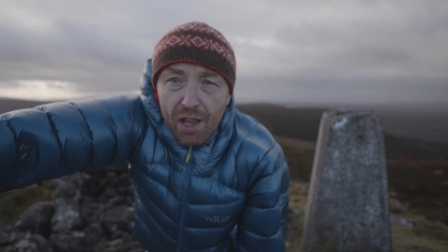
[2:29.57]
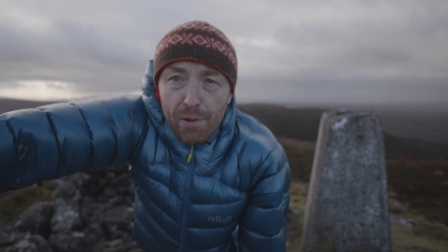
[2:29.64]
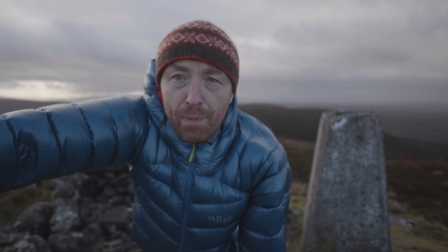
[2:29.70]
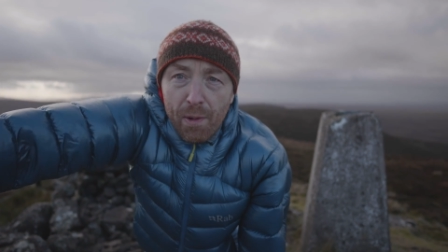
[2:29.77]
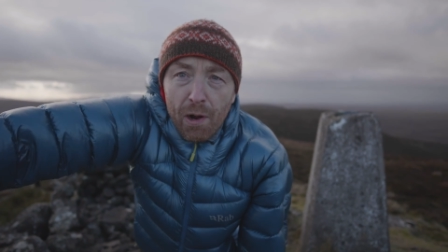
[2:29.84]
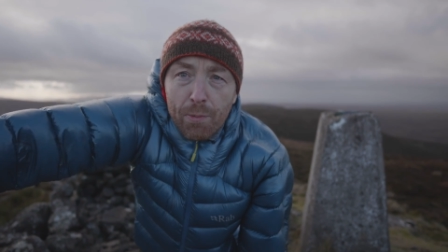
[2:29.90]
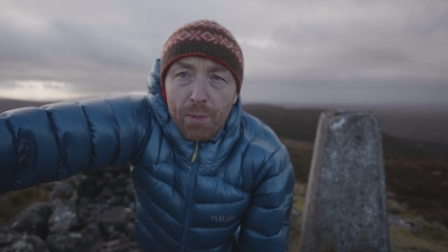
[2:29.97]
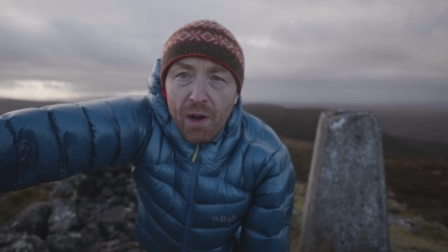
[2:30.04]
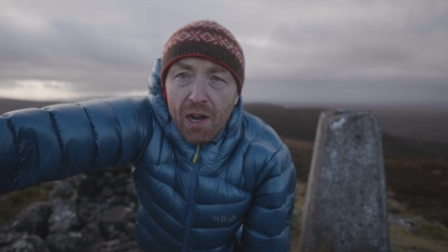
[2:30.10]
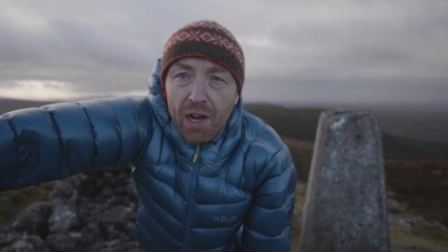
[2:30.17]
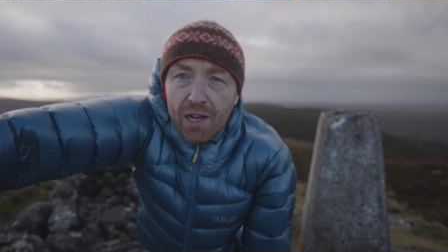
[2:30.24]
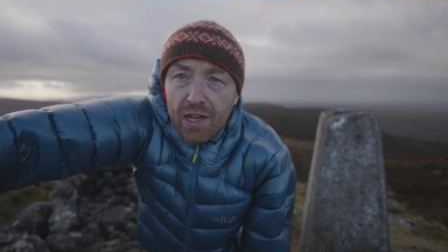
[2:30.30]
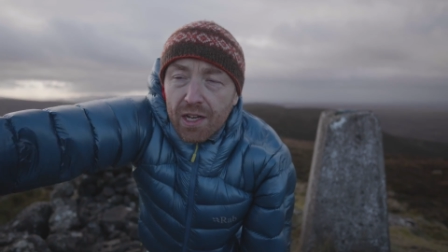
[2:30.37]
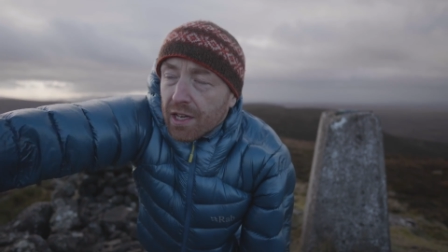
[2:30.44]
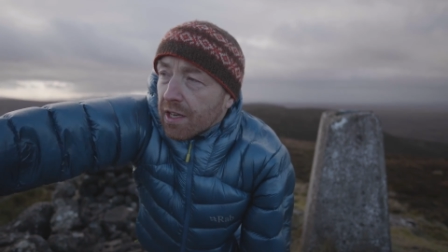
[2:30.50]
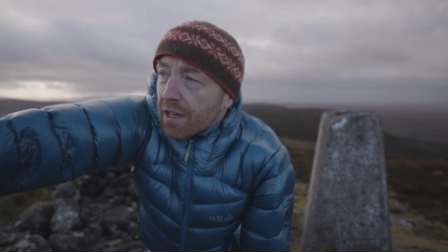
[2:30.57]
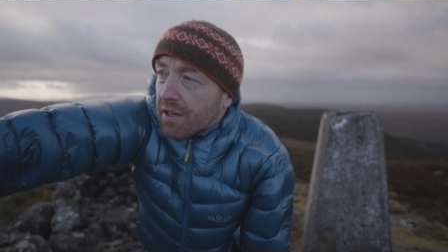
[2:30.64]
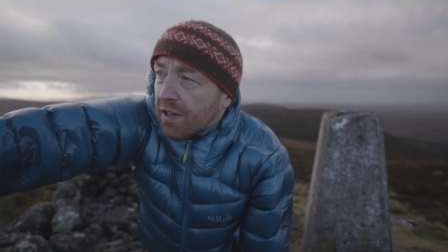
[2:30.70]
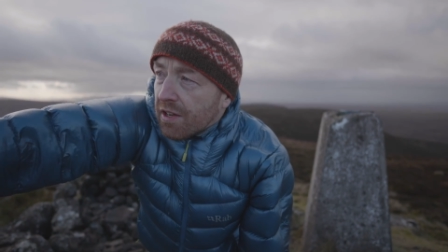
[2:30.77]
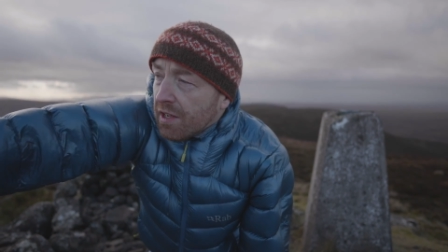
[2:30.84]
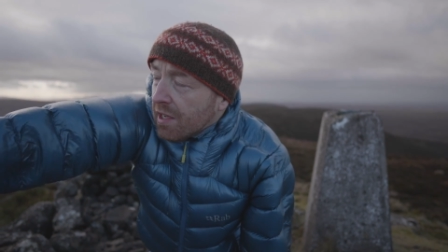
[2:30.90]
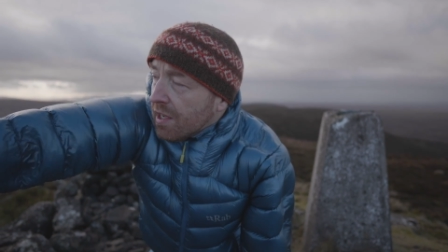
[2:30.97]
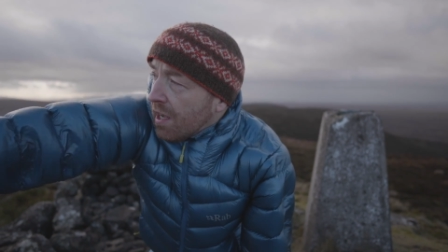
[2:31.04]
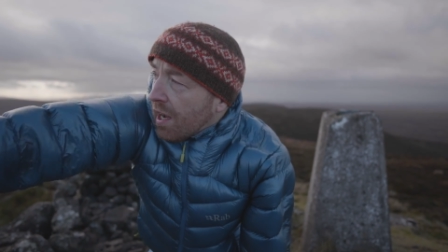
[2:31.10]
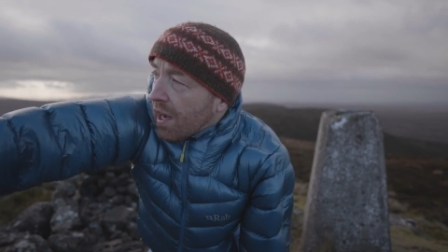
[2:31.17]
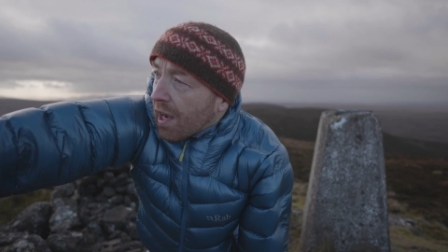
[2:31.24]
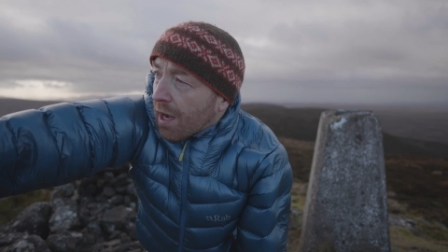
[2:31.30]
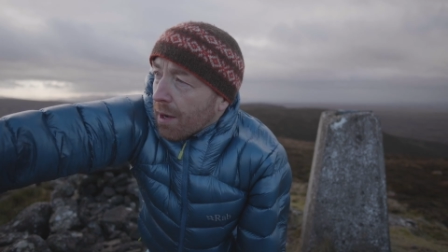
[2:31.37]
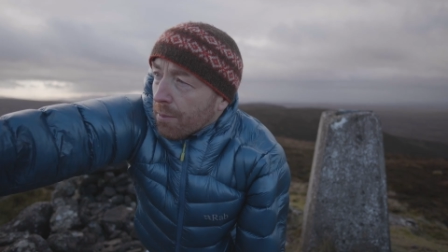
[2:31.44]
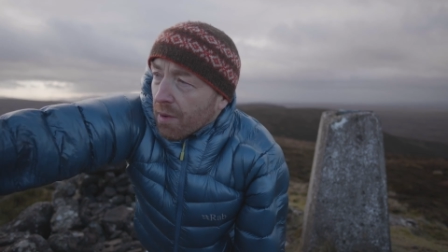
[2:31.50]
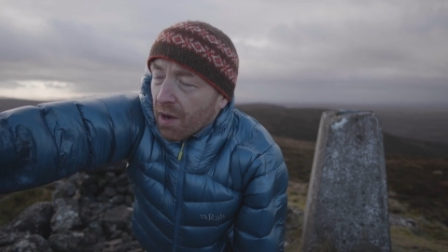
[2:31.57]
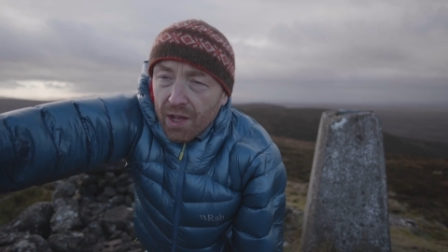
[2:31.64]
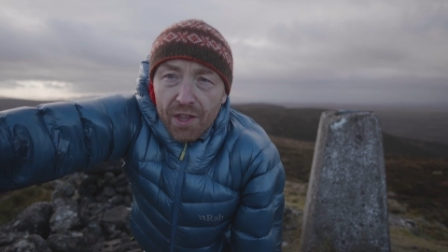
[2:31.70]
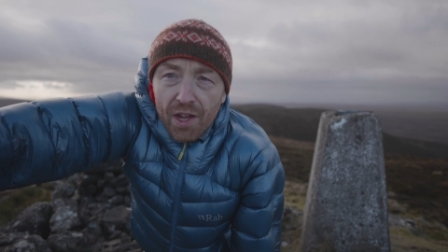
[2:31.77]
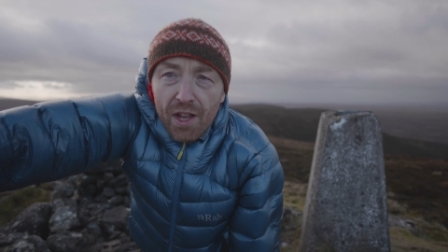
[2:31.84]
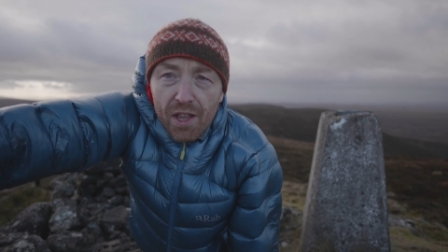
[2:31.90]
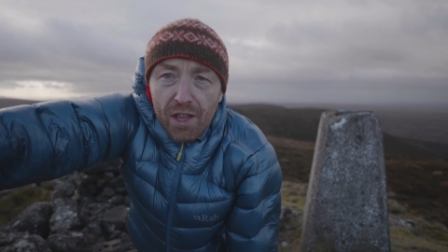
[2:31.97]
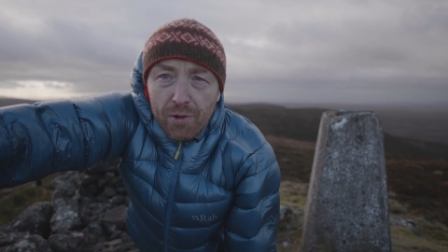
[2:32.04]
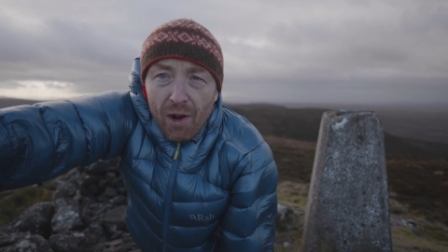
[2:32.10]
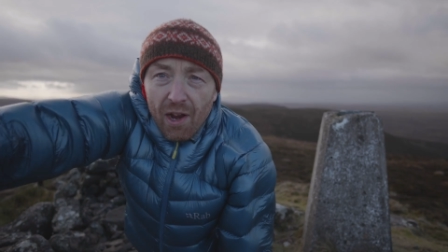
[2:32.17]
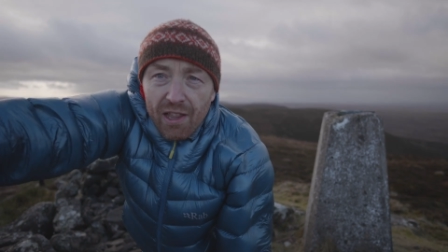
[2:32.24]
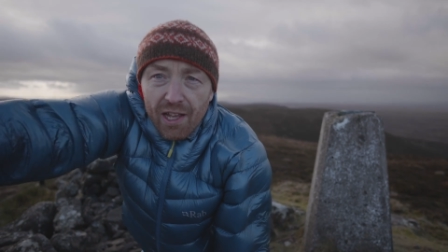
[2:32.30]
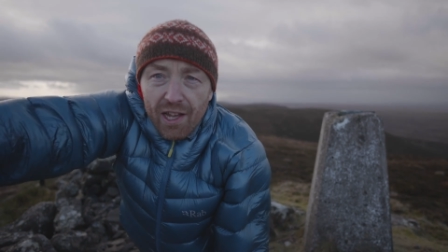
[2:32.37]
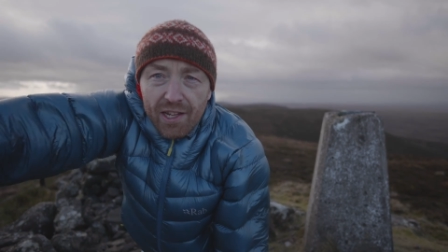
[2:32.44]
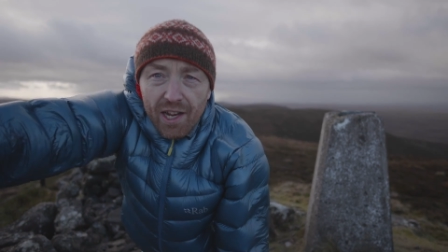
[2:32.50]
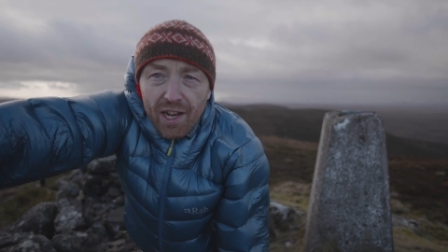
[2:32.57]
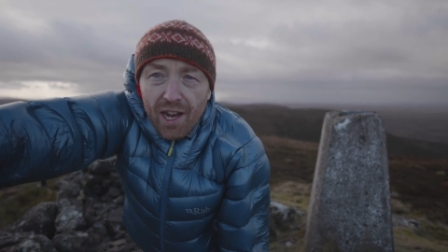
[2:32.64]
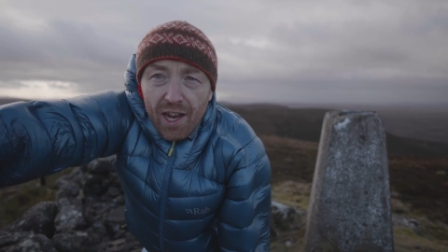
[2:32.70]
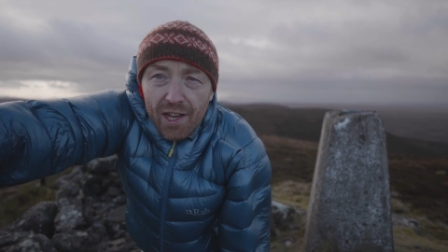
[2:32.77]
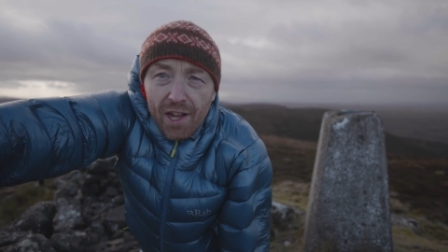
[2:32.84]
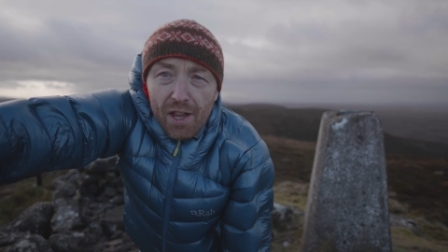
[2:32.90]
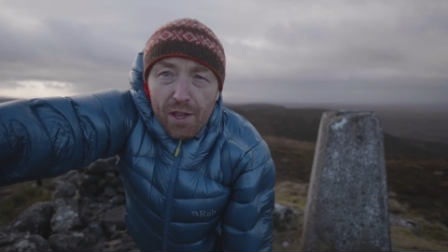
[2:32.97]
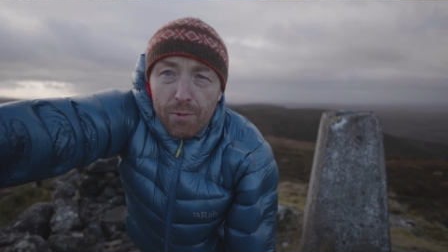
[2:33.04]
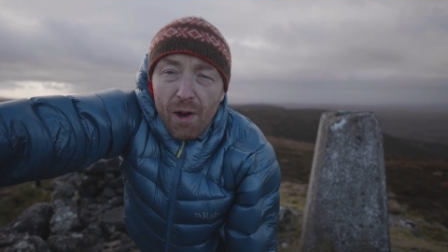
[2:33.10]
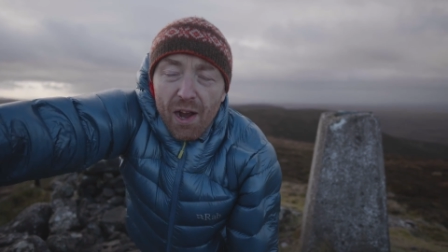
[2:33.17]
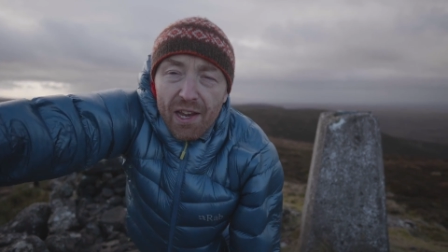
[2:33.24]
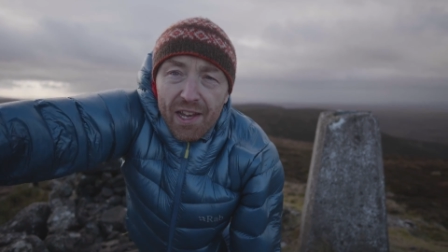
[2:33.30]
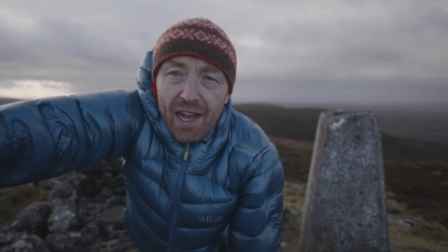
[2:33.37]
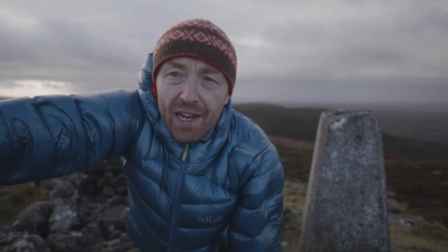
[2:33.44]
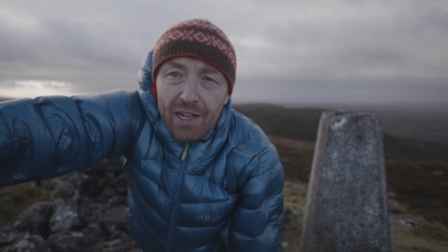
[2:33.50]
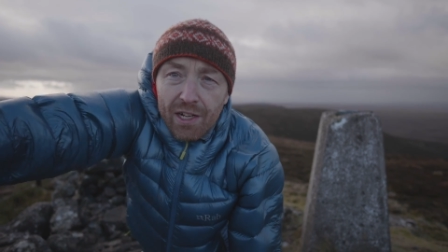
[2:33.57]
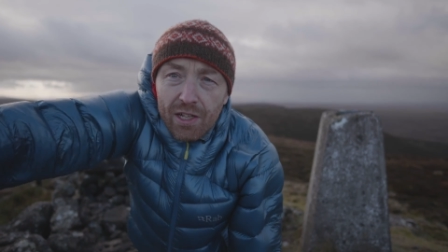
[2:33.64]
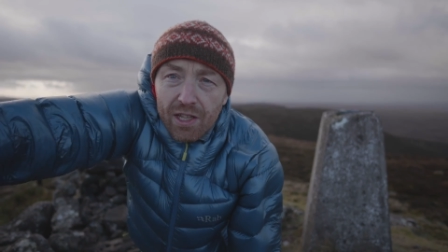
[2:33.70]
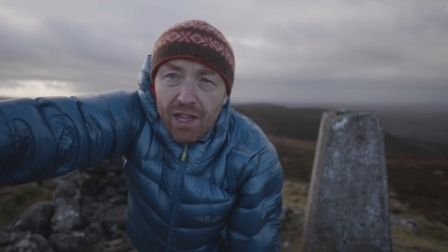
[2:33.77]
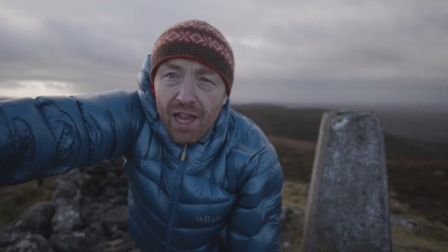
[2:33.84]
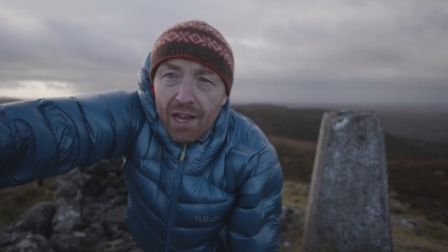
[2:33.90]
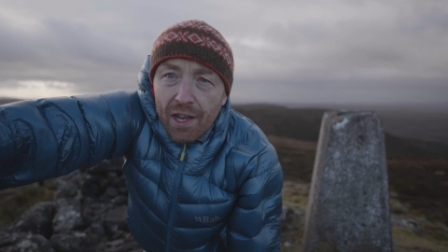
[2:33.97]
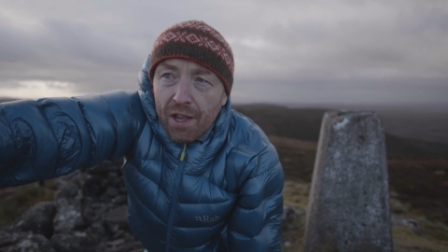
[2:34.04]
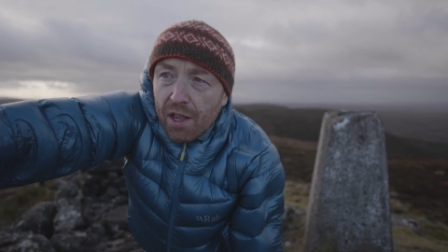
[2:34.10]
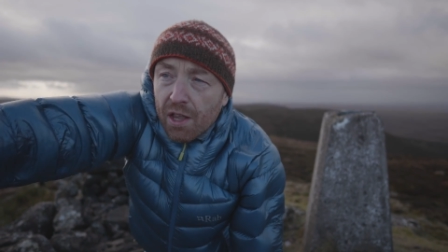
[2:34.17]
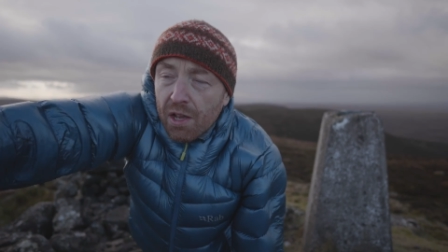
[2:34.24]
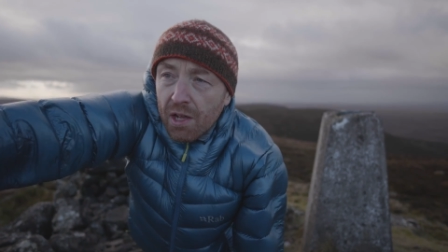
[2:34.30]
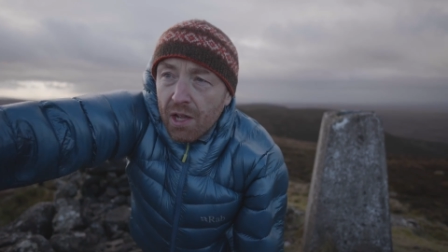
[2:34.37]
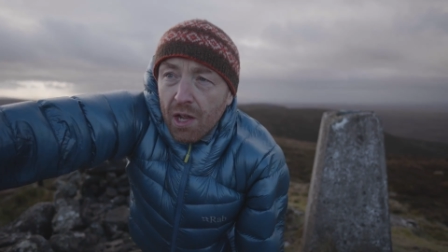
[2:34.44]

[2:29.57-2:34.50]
Spielberg and others quite like a nice wide angle lens,